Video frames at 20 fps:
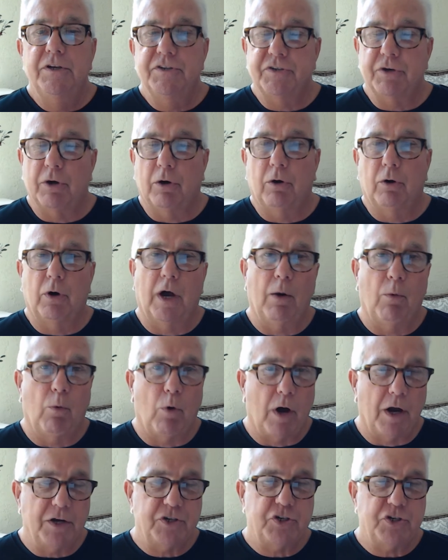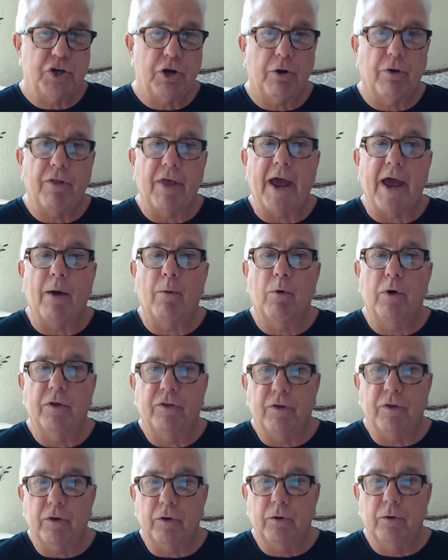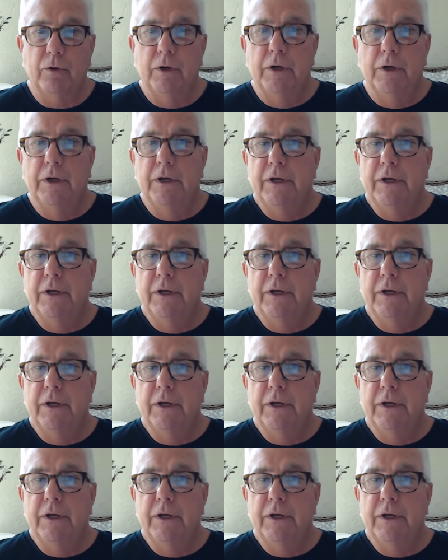So I want to share that with you.